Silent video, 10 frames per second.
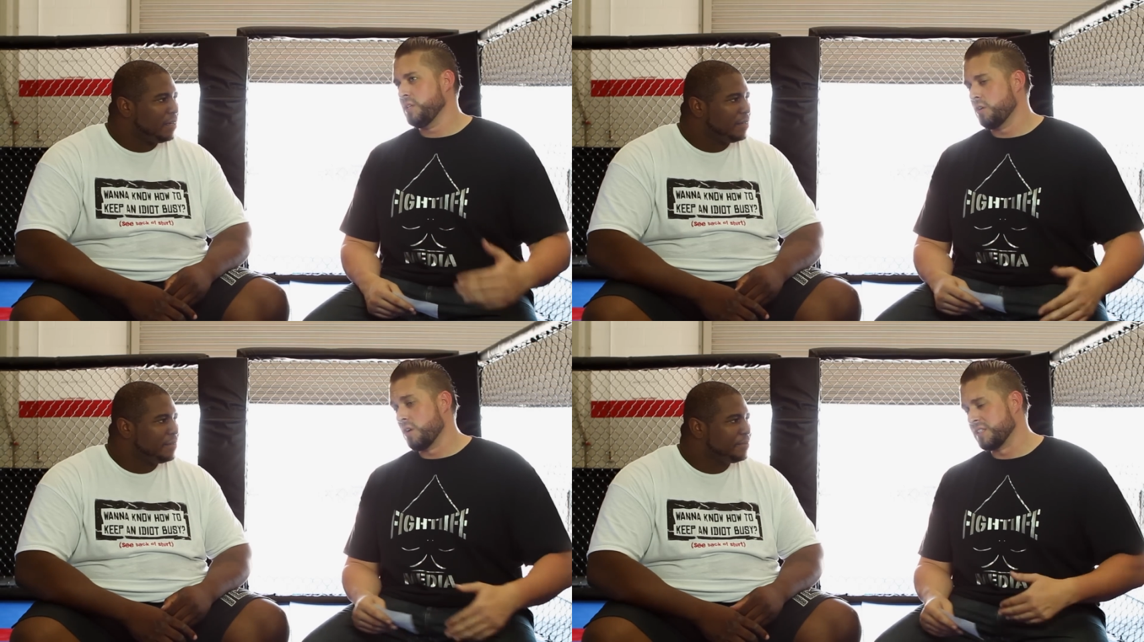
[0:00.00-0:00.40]

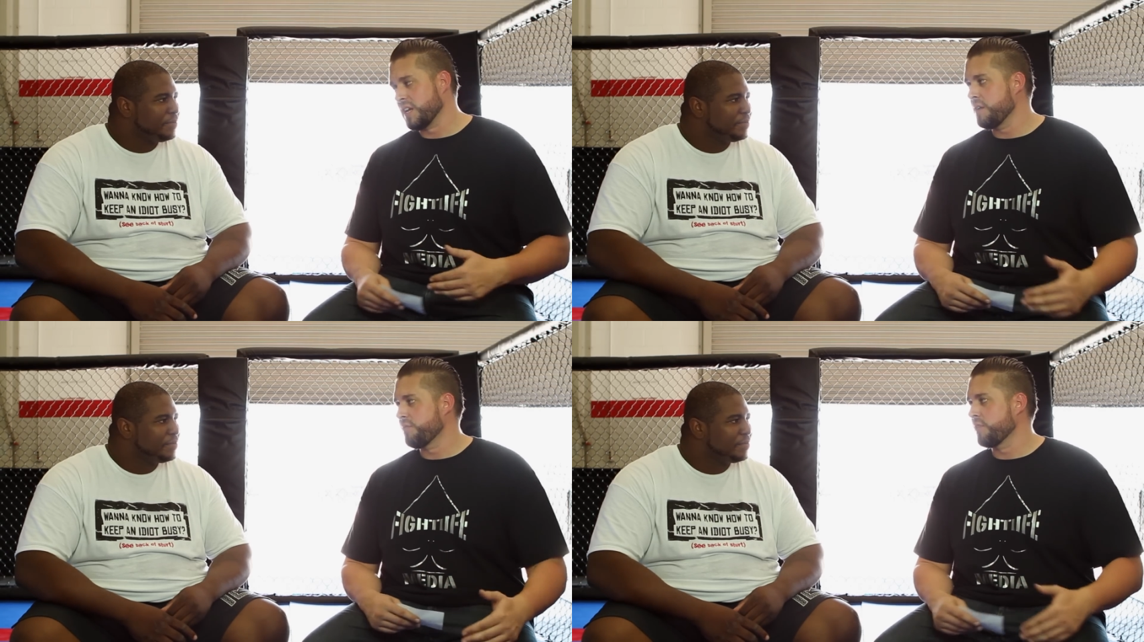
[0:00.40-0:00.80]
Speaker 1: you know on a
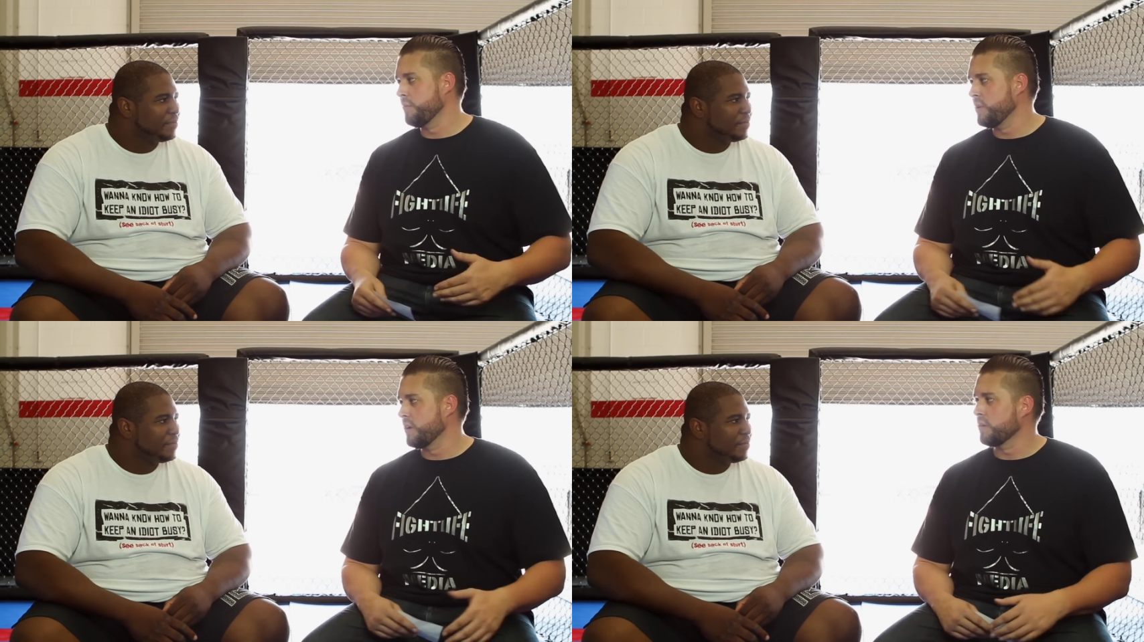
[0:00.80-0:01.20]
time
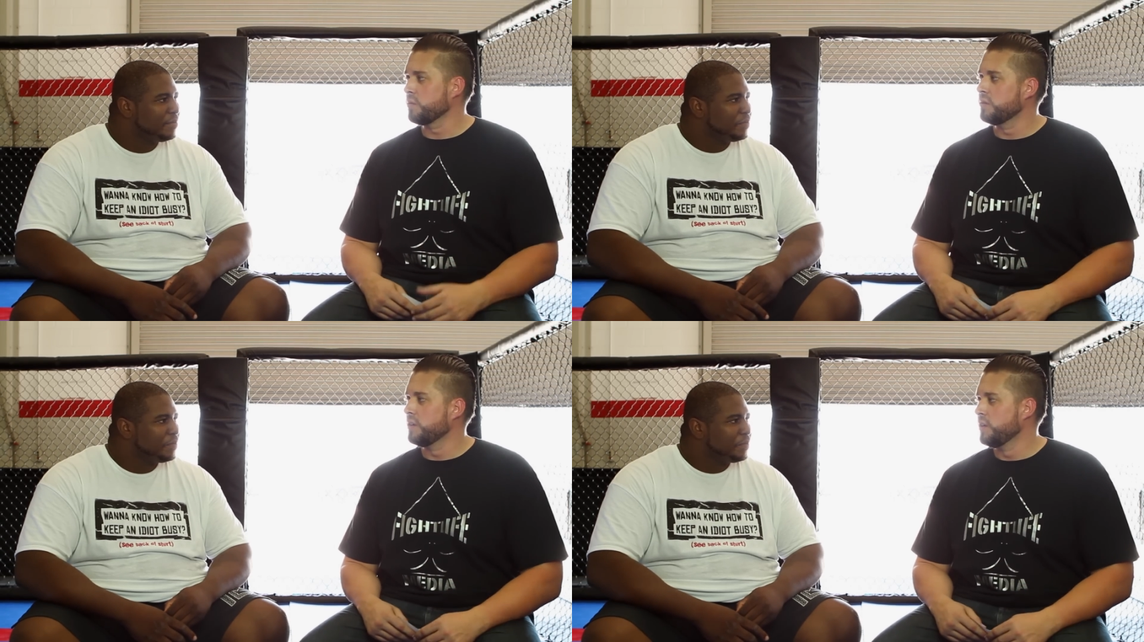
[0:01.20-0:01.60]
frame here?
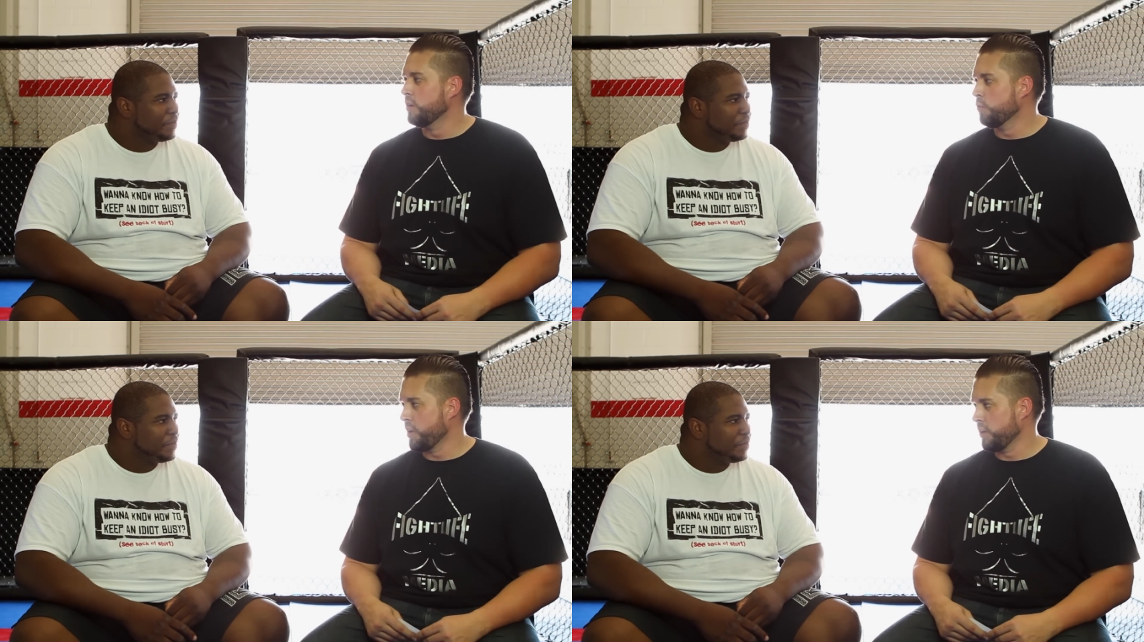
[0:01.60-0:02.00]

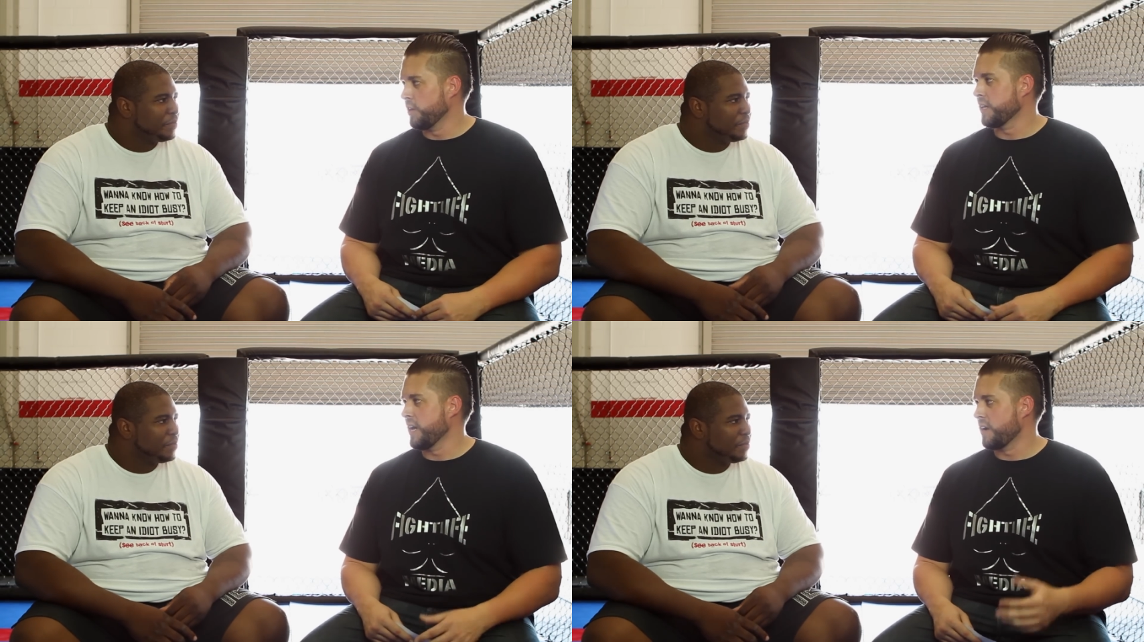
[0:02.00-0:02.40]
What are you
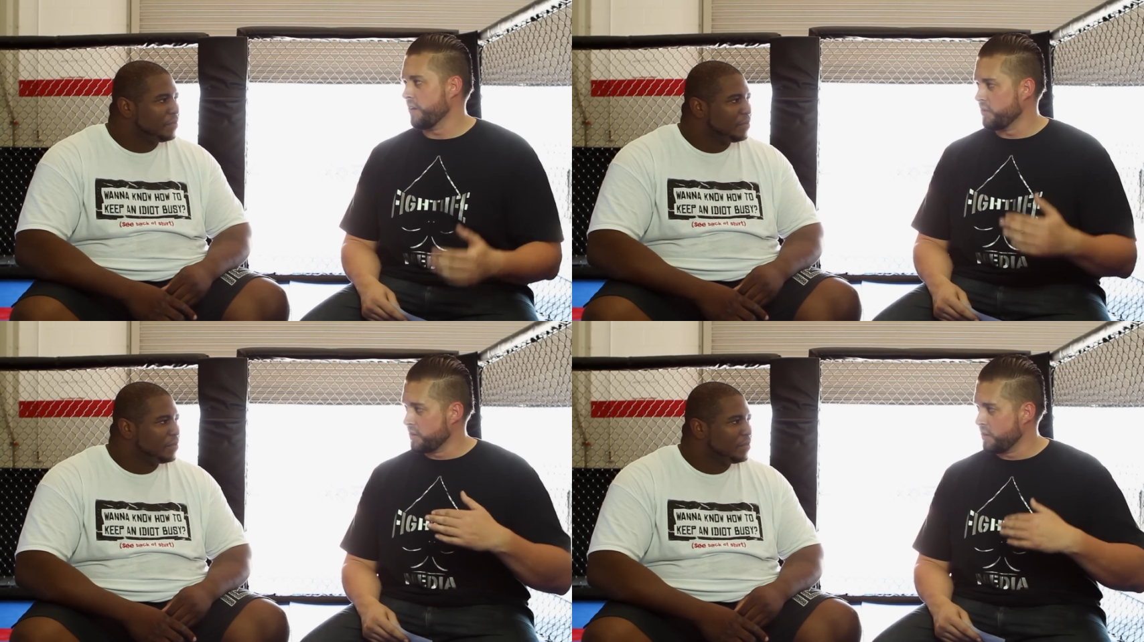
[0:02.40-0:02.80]
looking at?
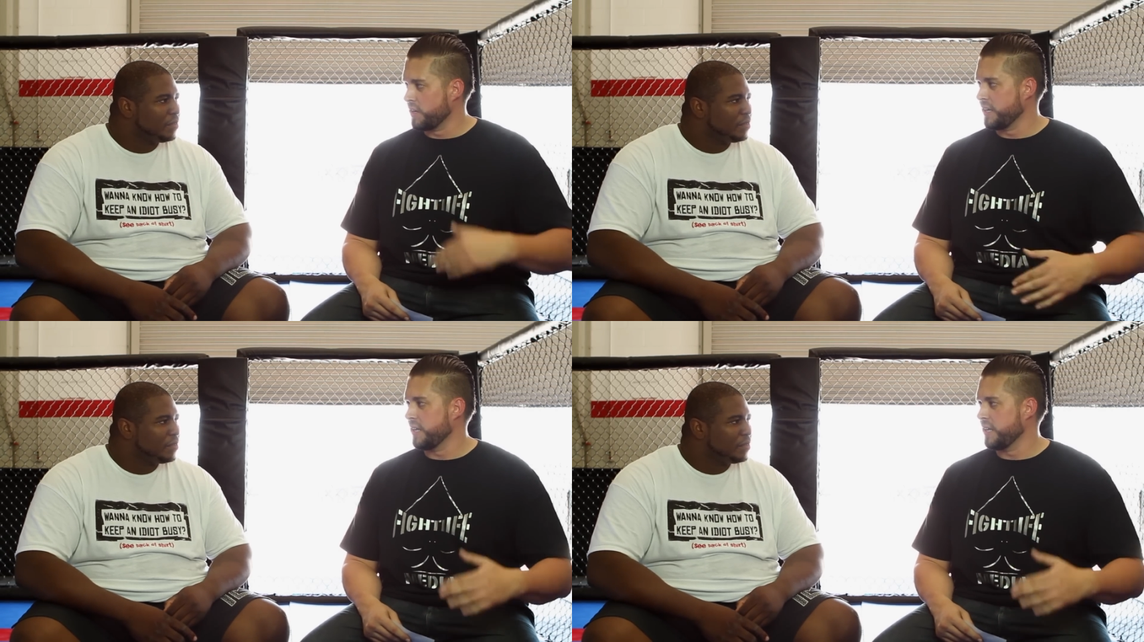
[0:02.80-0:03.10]
Obviously, you're going to